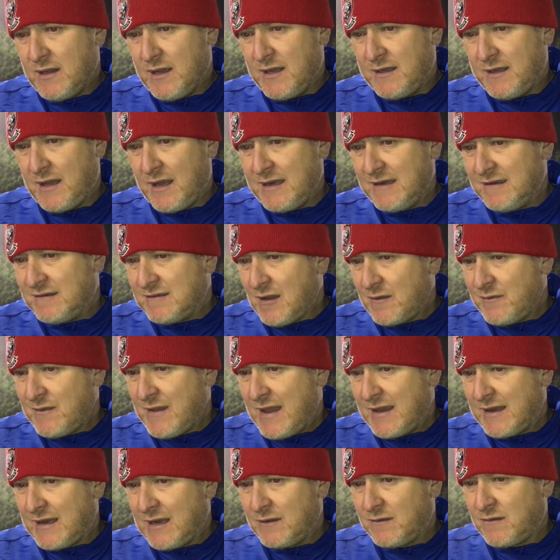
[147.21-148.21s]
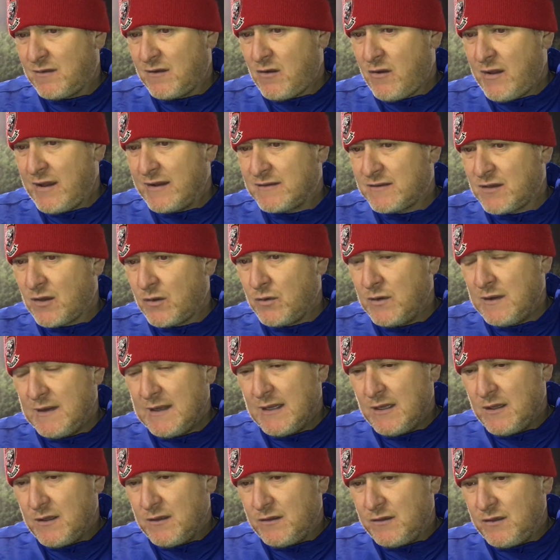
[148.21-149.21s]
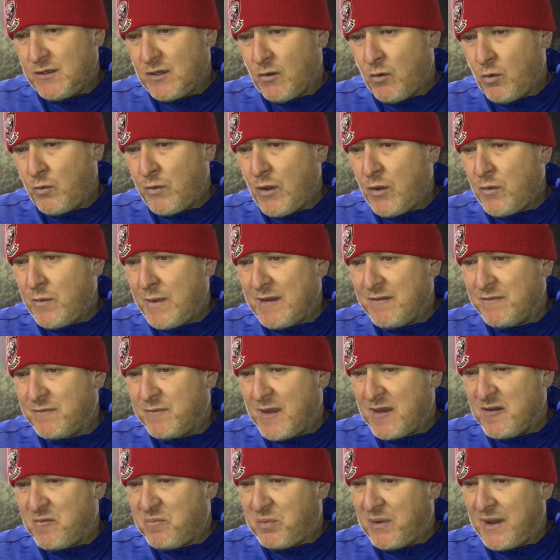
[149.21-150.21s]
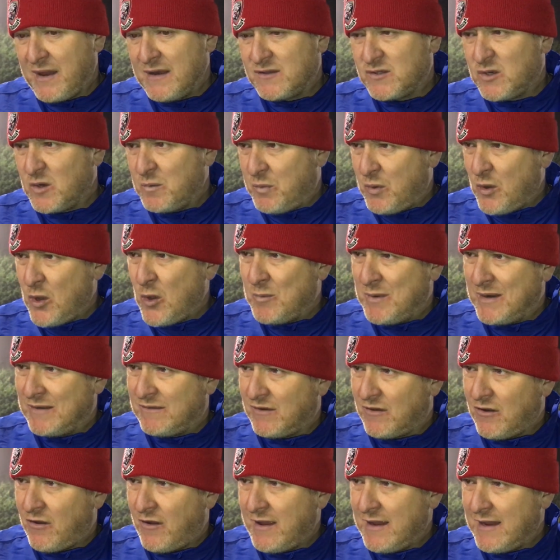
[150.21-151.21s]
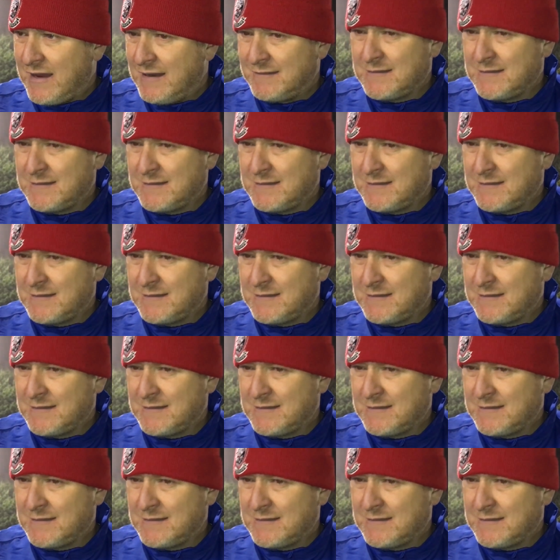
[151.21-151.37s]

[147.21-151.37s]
And he's done that again tonight. So, although they've played superbly tonight,